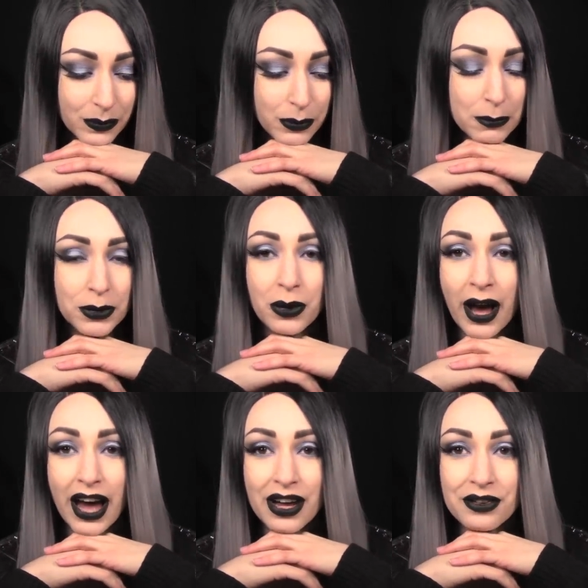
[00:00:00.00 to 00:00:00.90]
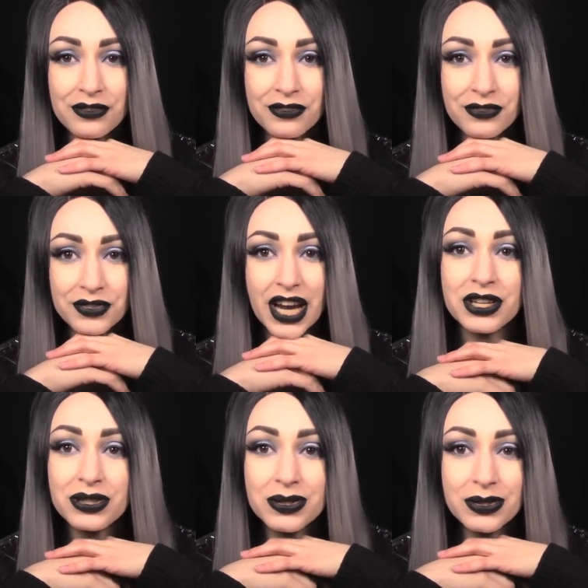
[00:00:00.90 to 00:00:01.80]
people who have
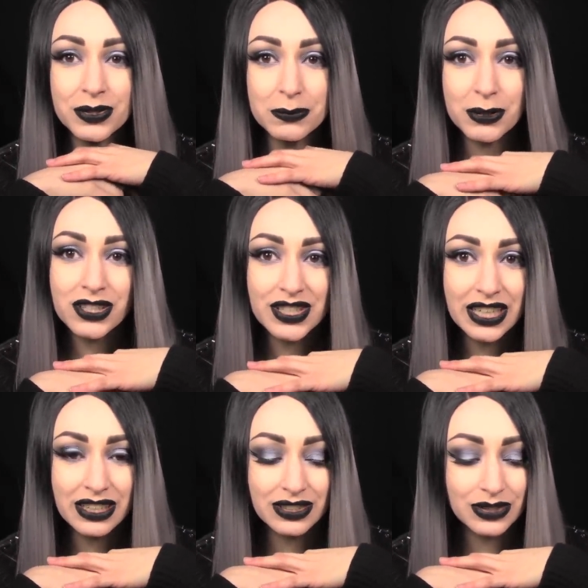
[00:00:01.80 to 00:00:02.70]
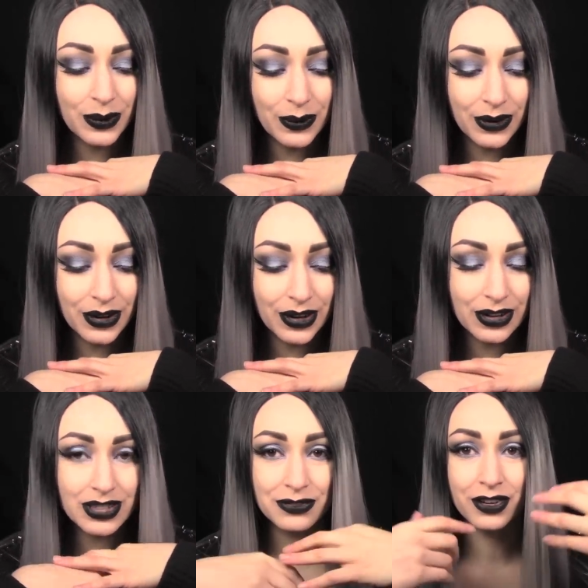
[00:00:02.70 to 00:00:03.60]
tattoos, piercings,
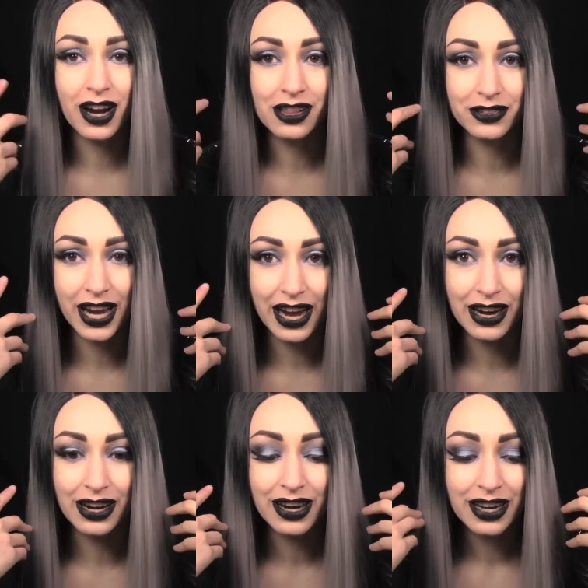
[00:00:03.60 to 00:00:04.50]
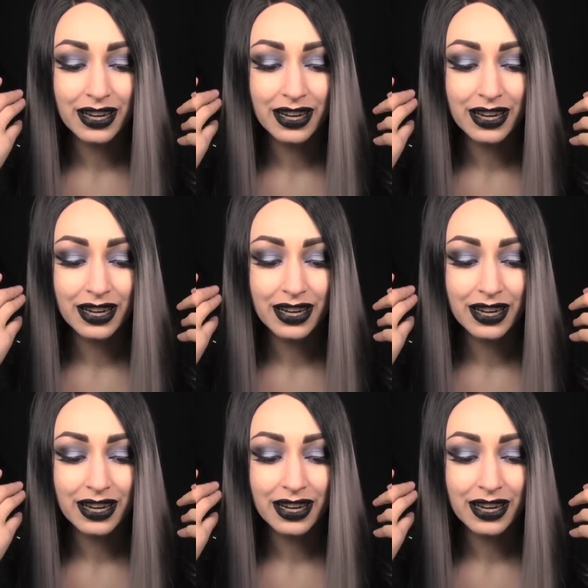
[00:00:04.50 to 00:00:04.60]
or different colored hair,